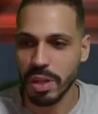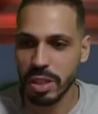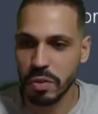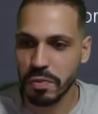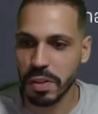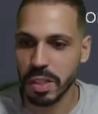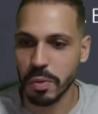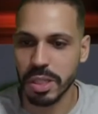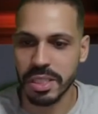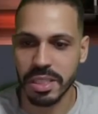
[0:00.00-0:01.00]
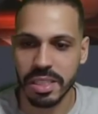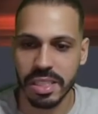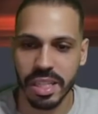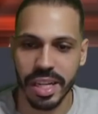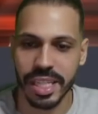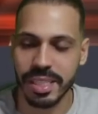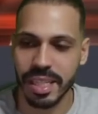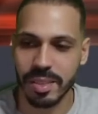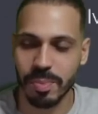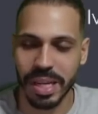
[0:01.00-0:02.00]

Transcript: new Philly one. All right, that was bottom